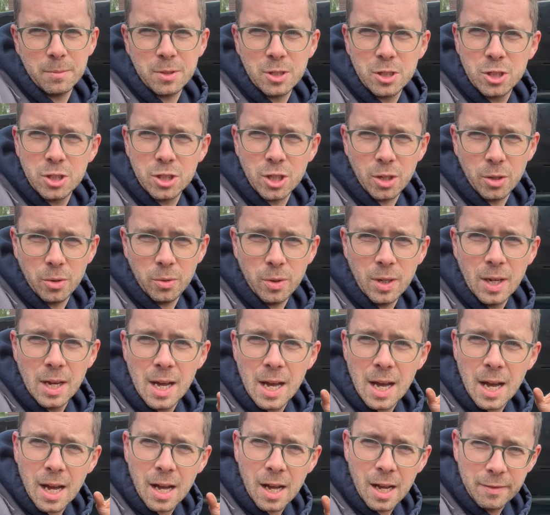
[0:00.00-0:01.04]
So
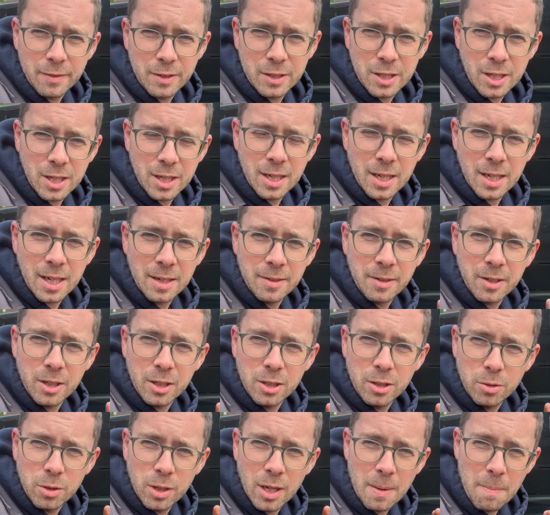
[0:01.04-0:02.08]
I've decided I'm going
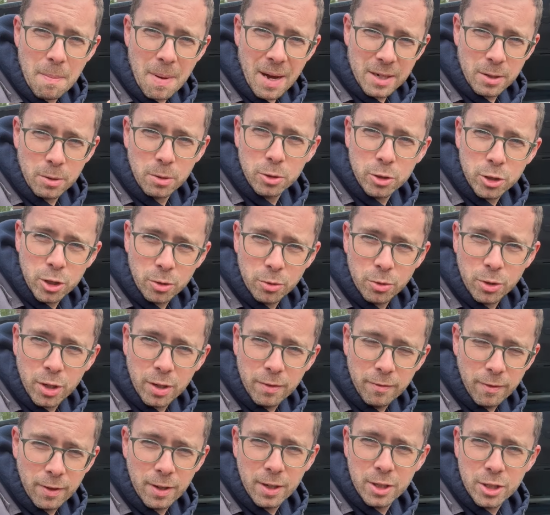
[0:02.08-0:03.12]
to do a manual choke
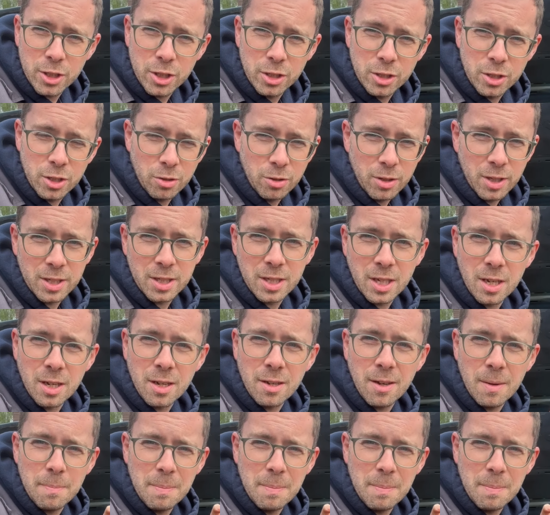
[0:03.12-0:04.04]
conversion to this car.